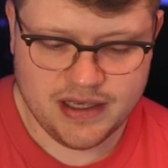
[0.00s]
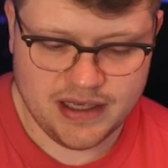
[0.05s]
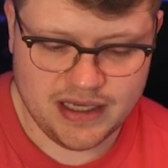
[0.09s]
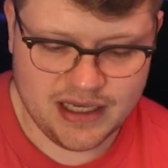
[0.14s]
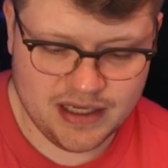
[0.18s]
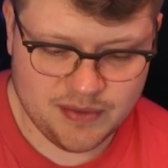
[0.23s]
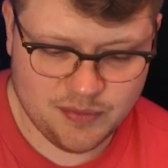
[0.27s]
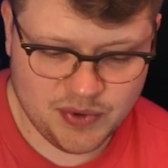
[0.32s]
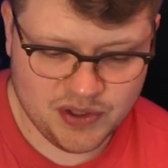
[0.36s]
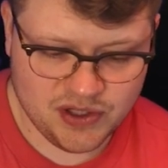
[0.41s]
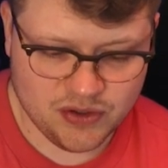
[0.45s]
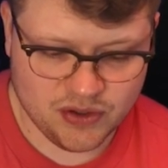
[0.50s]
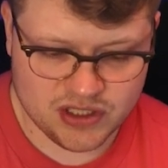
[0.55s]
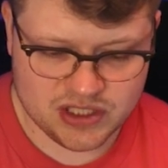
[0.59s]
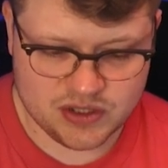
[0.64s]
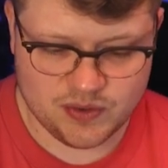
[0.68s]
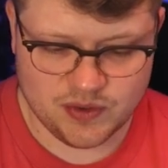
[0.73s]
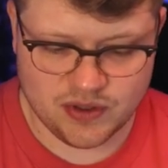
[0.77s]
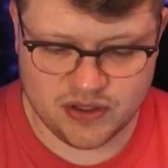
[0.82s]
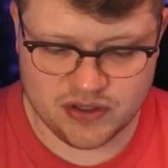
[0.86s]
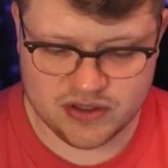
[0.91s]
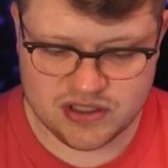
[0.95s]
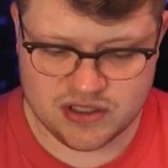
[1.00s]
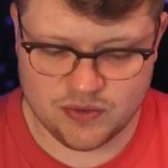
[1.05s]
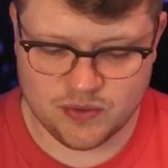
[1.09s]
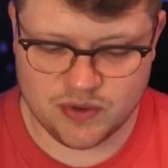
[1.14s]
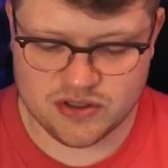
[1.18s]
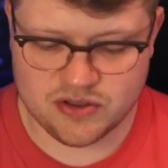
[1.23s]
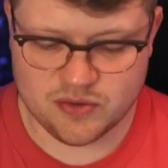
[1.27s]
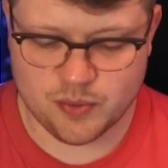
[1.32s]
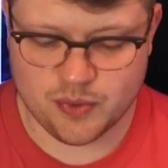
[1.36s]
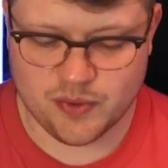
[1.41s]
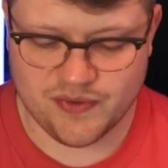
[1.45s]
And because we also
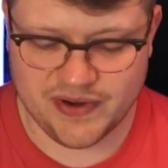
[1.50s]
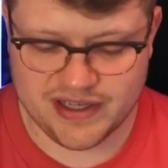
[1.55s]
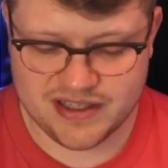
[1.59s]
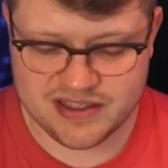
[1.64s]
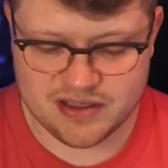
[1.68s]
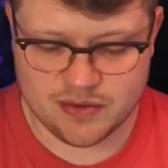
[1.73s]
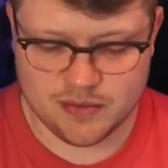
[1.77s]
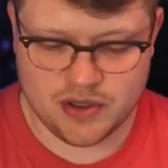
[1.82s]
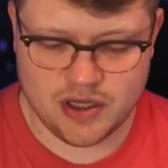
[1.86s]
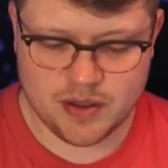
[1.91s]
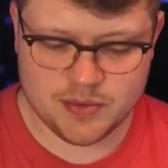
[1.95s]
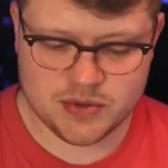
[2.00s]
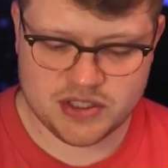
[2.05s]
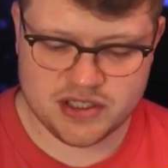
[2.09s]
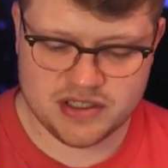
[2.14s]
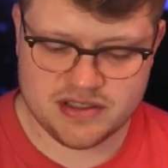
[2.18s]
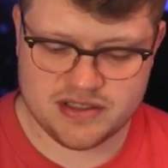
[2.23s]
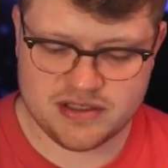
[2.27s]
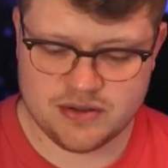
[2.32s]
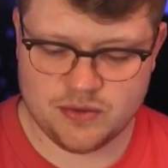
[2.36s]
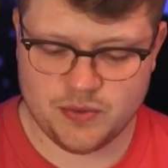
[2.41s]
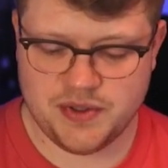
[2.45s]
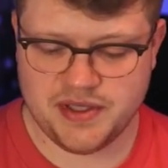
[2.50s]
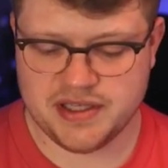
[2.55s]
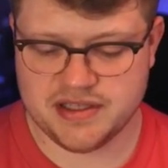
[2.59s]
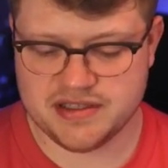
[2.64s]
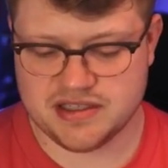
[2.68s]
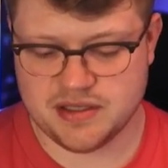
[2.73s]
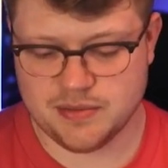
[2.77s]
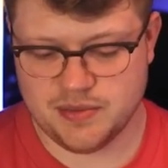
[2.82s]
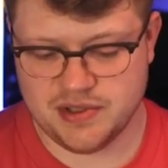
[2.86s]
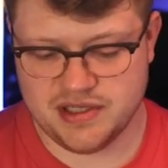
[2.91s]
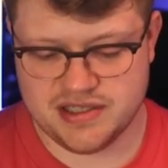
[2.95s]
want to provide some options, we can
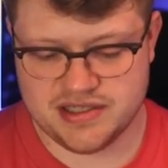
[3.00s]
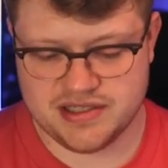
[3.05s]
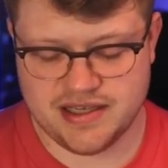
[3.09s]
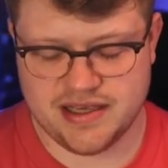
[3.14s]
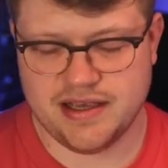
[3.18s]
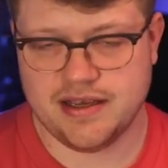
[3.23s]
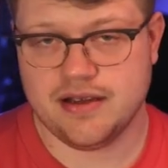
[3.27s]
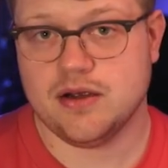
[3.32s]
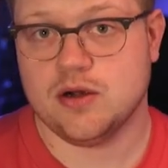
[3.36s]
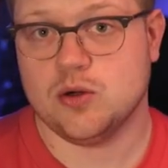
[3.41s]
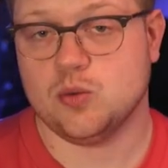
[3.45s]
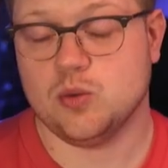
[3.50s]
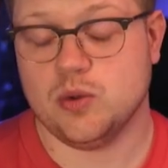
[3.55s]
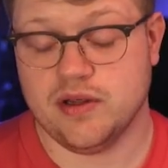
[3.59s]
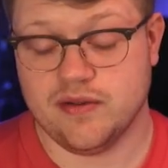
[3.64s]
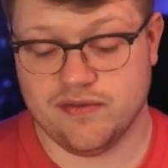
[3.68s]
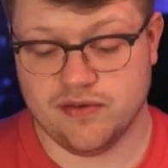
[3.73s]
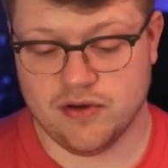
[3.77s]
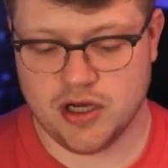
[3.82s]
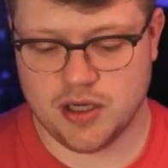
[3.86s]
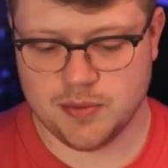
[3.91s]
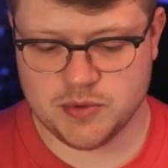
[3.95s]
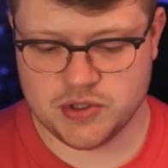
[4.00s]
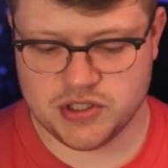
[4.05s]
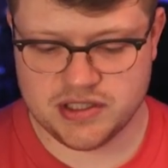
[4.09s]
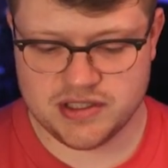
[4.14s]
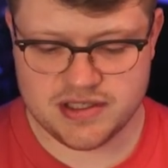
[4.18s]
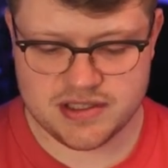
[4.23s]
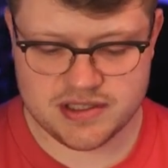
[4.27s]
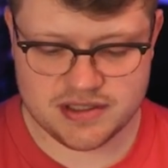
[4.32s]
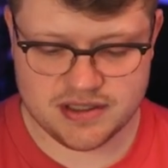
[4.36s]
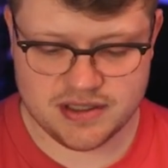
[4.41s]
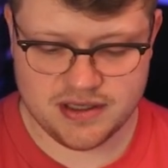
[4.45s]
simply say with
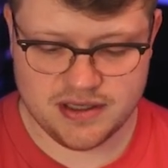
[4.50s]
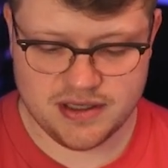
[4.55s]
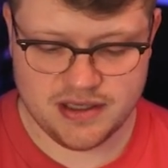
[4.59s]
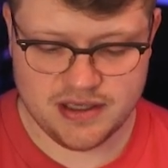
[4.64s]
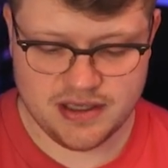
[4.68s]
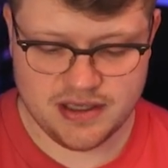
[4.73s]
options